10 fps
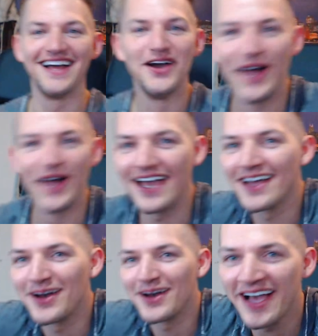Wait,
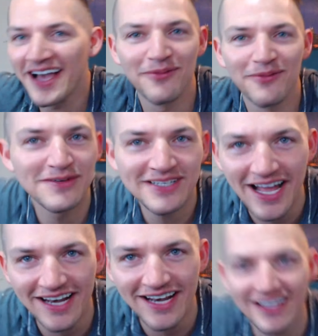go back up. What was
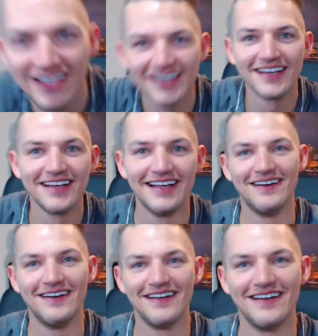that? I
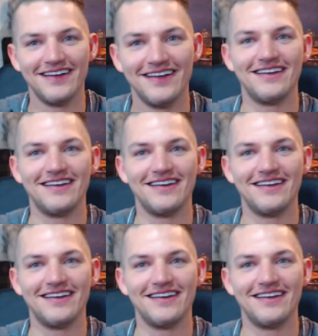said just